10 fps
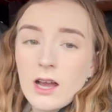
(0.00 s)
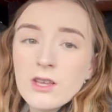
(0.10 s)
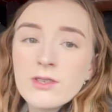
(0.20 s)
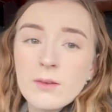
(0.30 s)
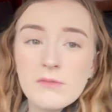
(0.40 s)

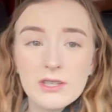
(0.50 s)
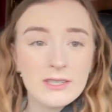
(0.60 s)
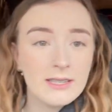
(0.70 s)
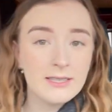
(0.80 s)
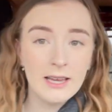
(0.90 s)
so I'm just
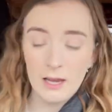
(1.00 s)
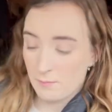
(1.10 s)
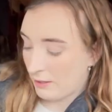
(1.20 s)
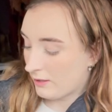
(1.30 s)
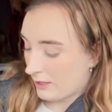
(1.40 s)
gonna say a
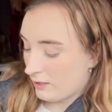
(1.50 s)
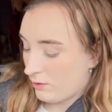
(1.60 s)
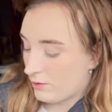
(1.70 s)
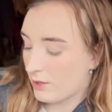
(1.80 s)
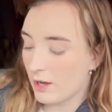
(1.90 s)
big thank you
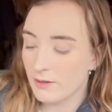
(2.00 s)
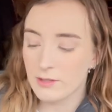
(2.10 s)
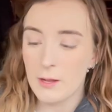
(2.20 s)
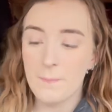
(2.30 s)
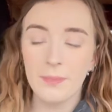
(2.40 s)
to those.